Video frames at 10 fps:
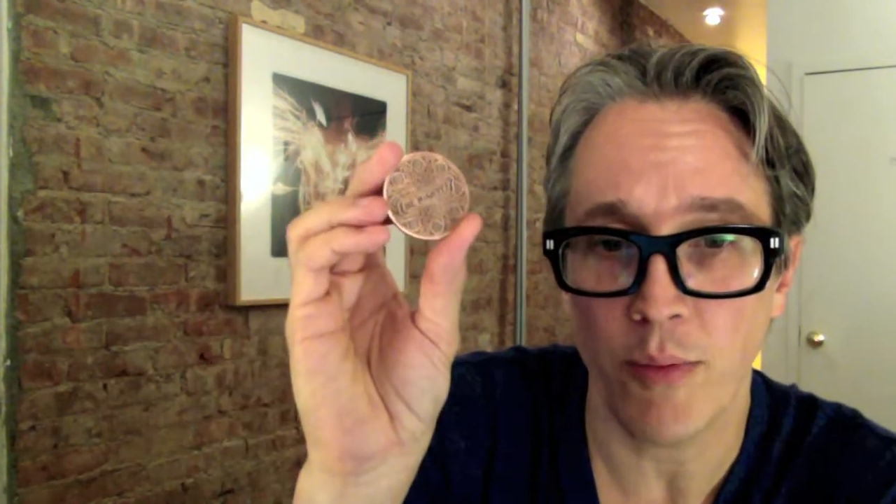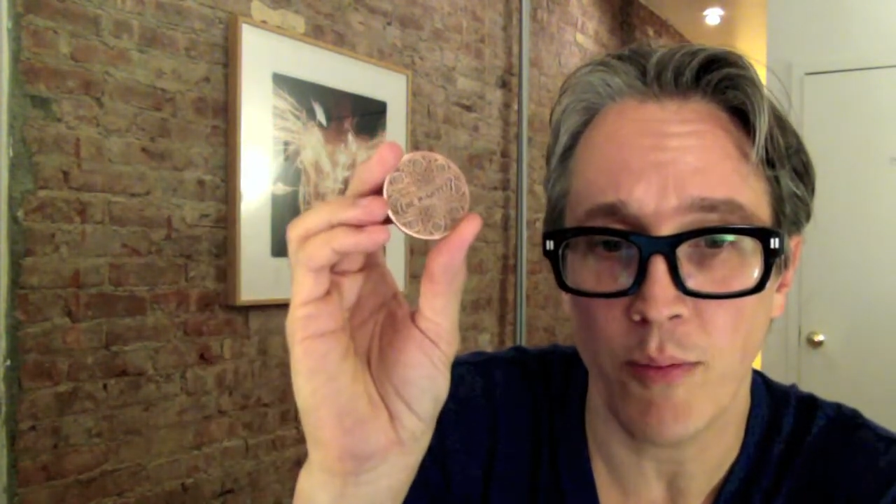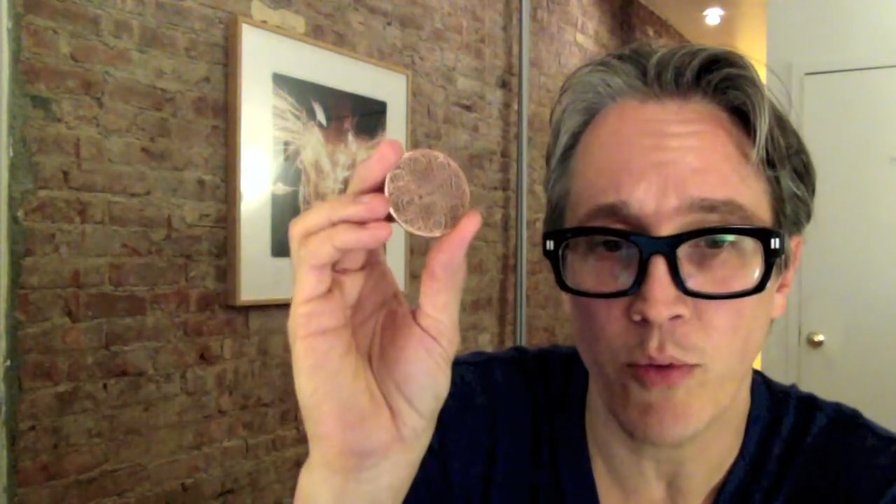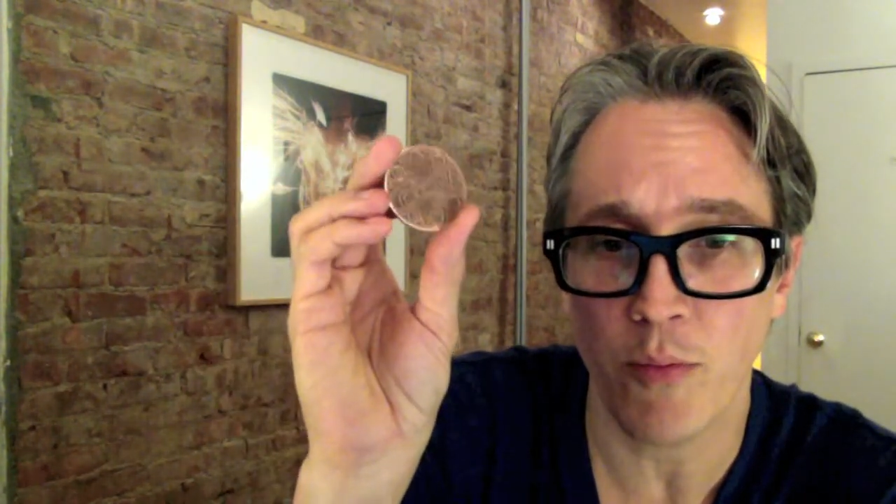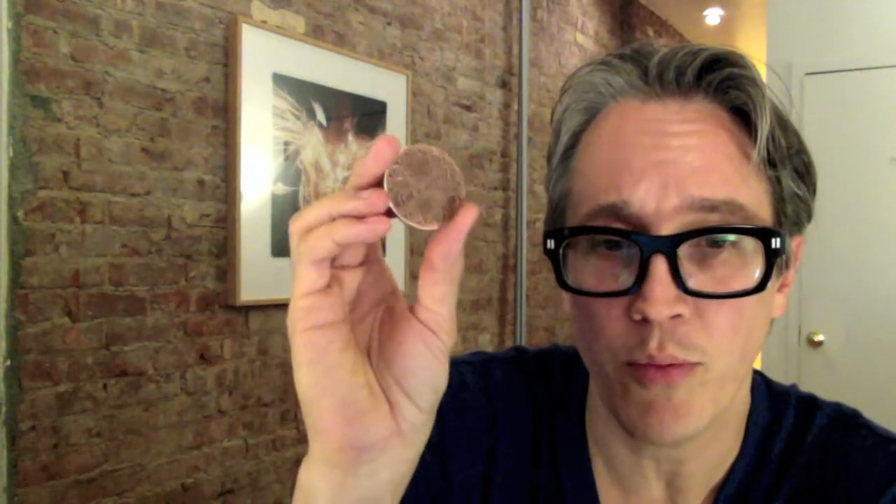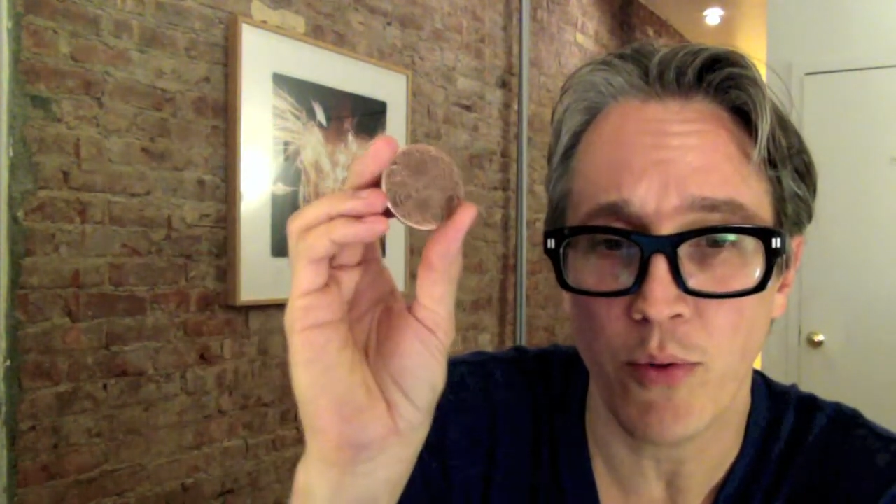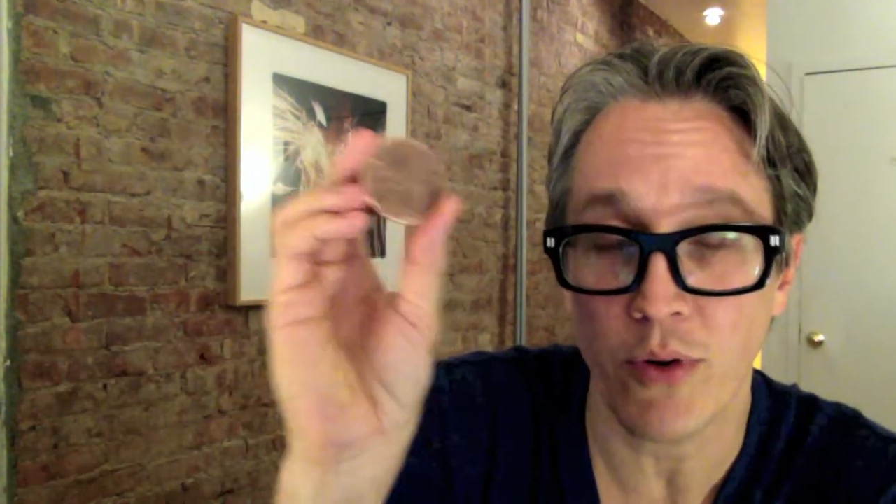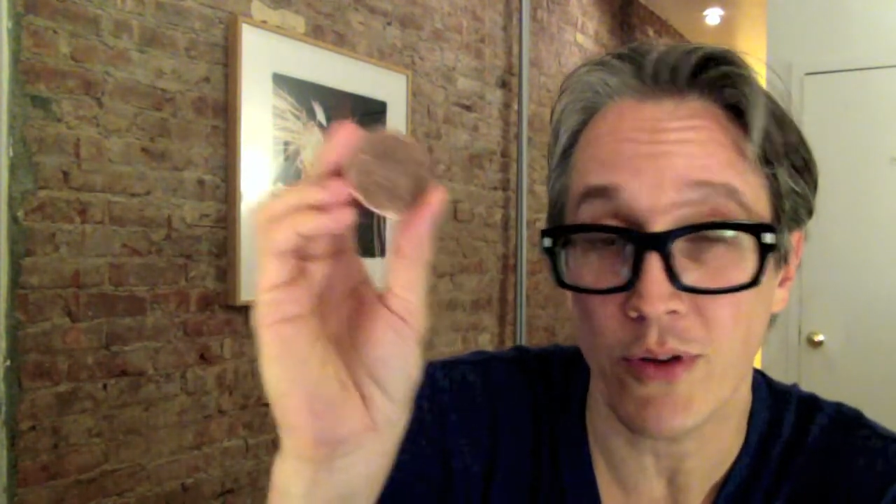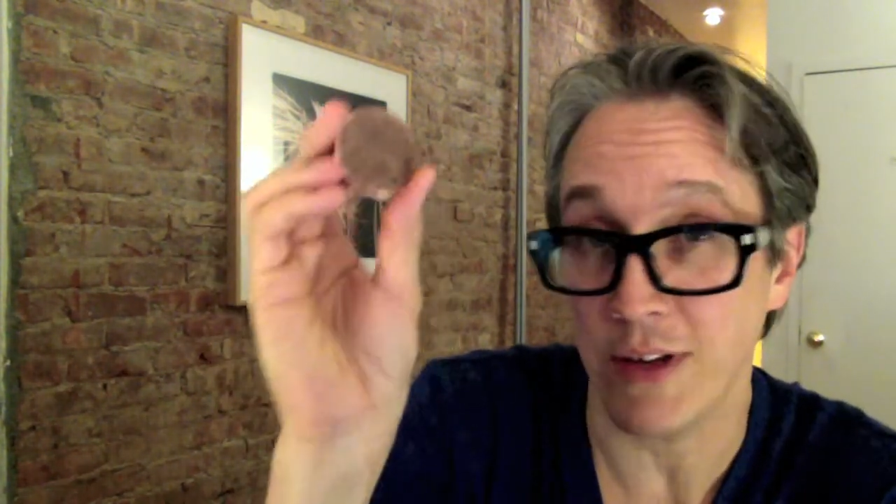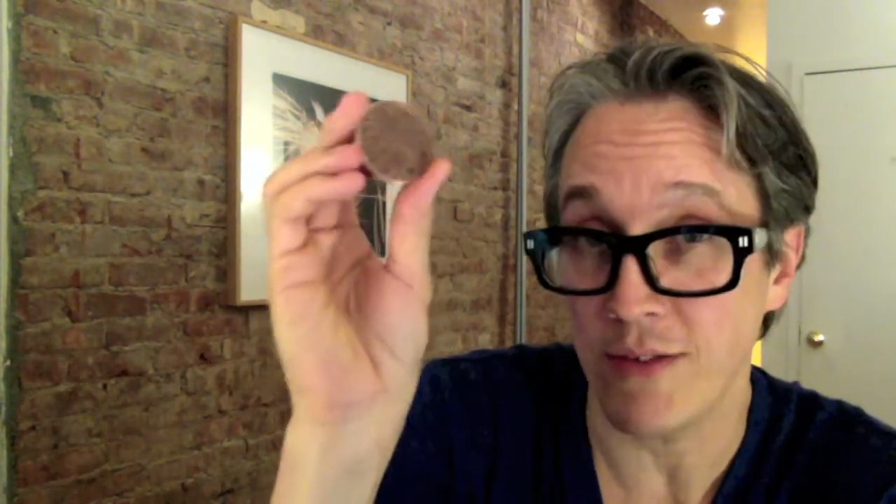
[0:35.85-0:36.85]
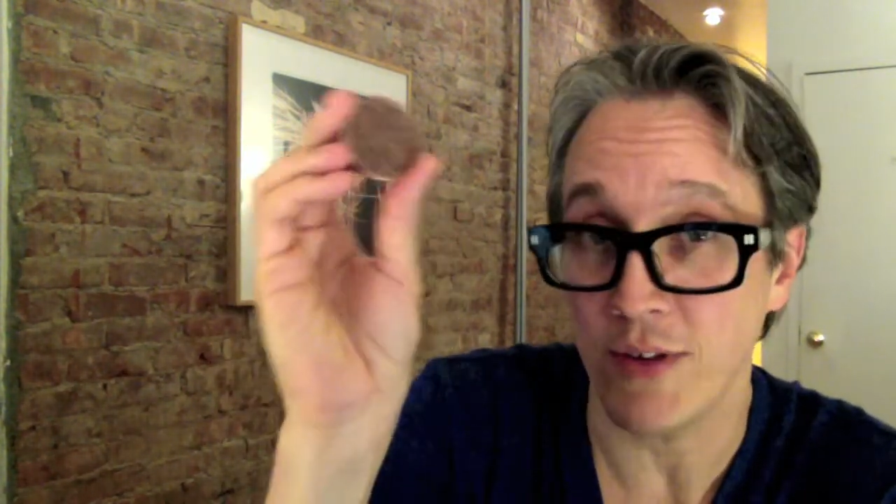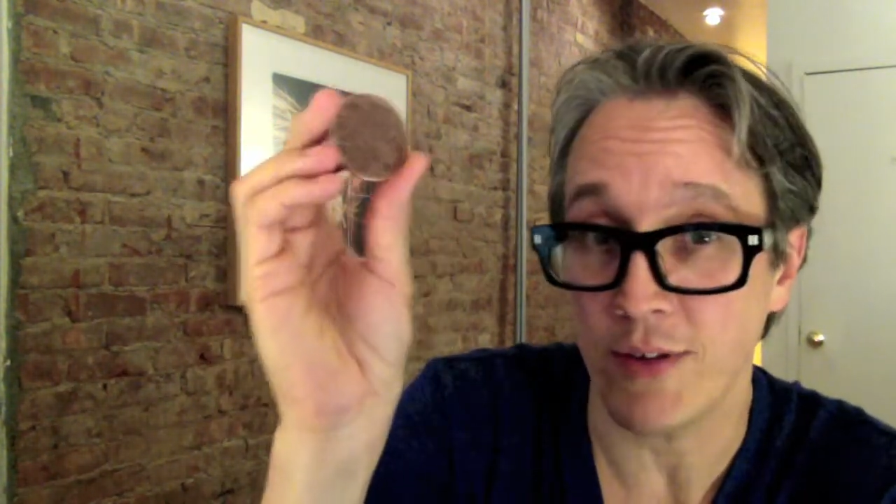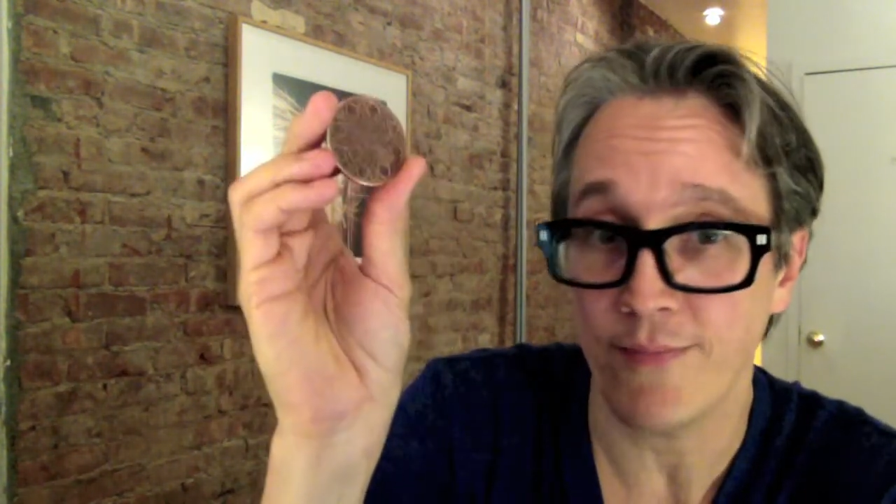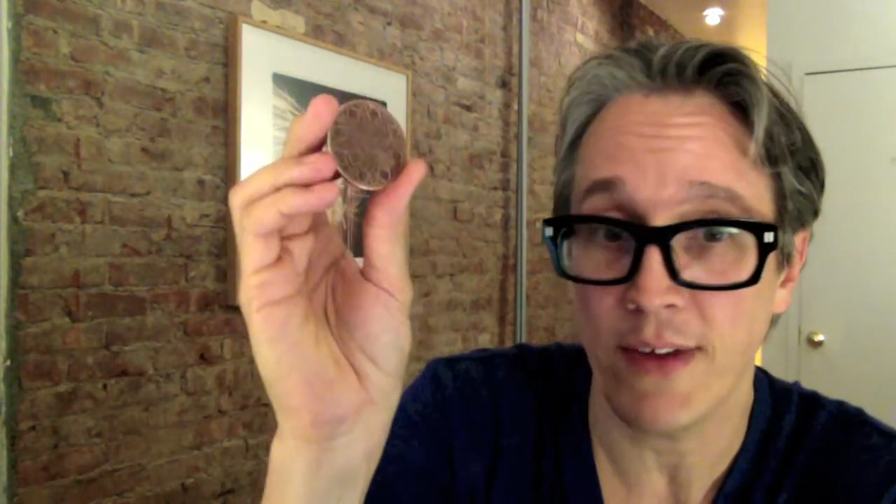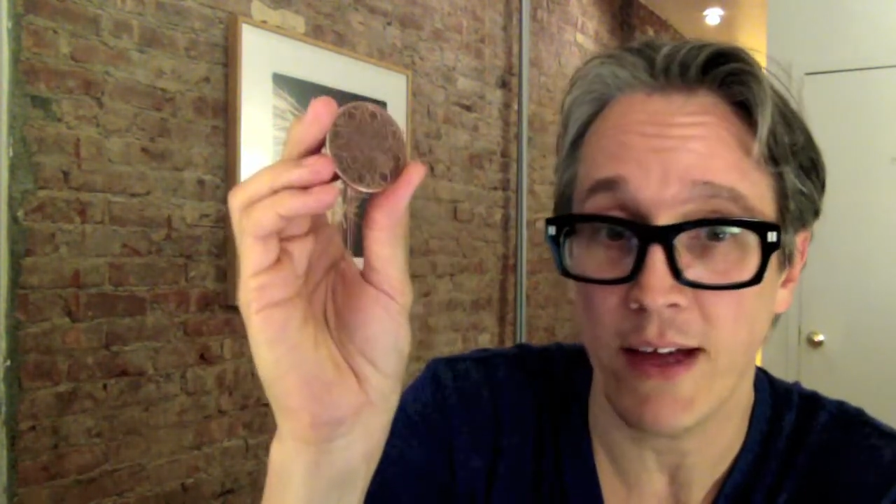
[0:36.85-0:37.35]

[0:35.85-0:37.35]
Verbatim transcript: but more importantly even,